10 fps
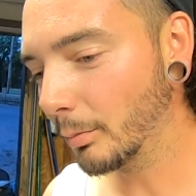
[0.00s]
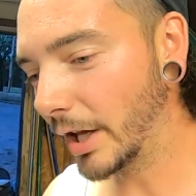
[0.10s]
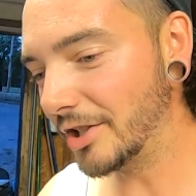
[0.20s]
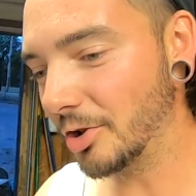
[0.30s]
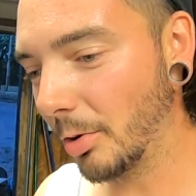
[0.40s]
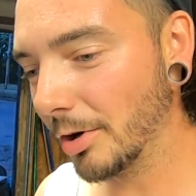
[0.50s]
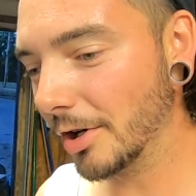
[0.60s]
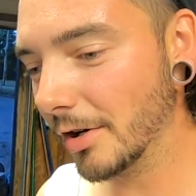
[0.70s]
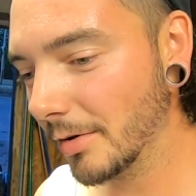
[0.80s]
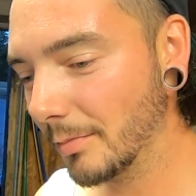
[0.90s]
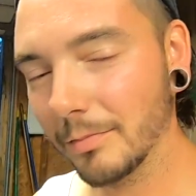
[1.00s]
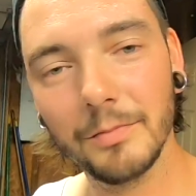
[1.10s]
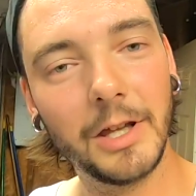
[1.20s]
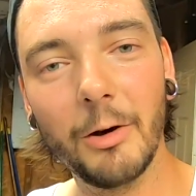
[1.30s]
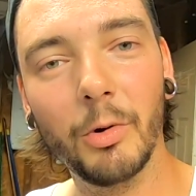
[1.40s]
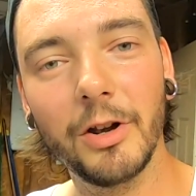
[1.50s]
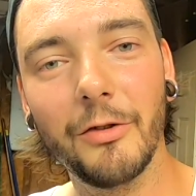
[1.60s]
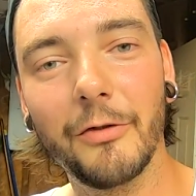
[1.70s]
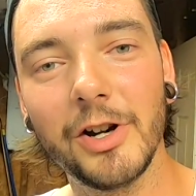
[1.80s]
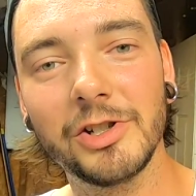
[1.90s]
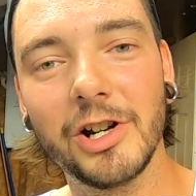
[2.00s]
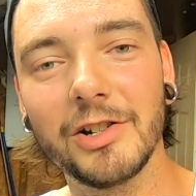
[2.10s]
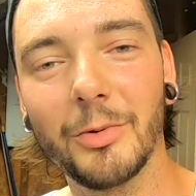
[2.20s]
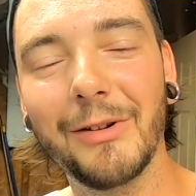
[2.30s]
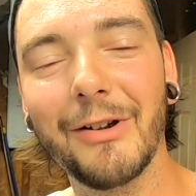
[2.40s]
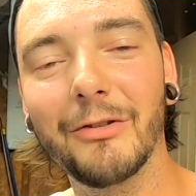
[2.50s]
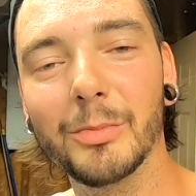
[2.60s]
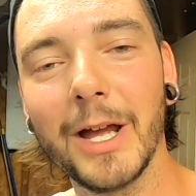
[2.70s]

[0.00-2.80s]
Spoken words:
Place your order, get one of the first shirts we've ever